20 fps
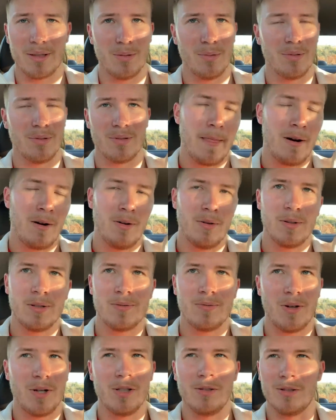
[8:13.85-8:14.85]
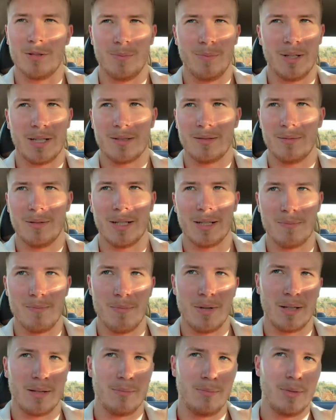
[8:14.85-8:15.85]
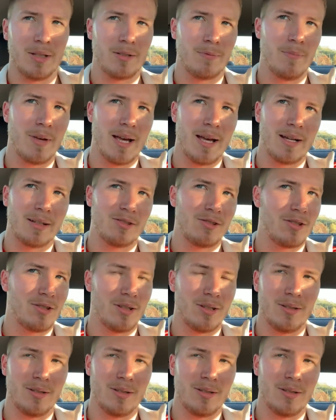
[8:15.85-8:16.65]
There was all these volumes mixed, mismatched